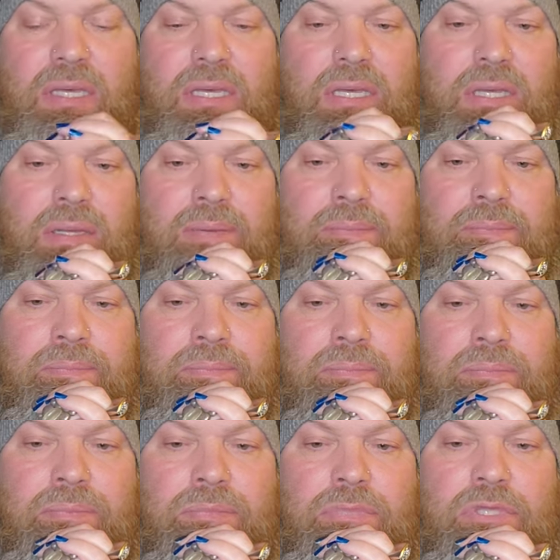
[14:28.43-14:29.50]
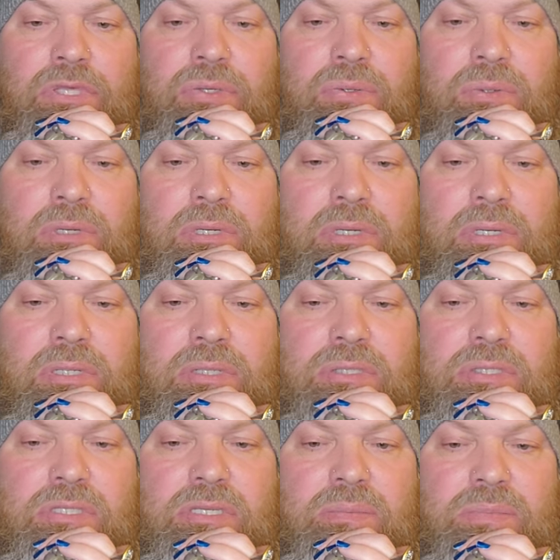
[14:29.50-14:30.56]
Um, you are
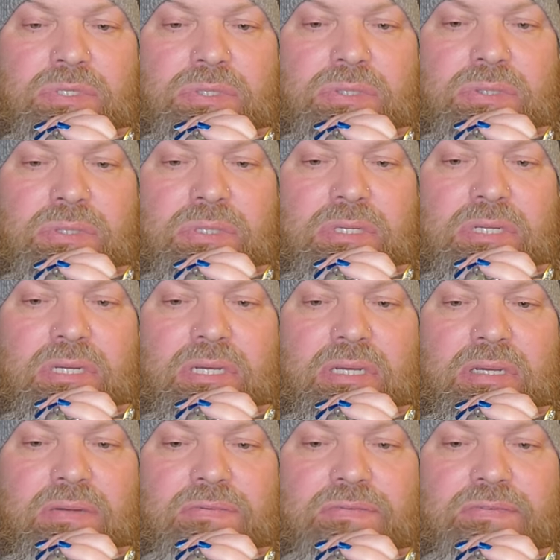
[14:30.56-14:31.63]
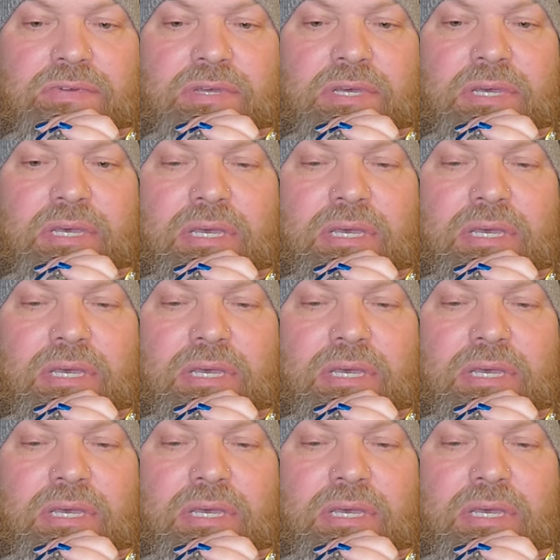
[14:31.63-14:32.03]
some sort of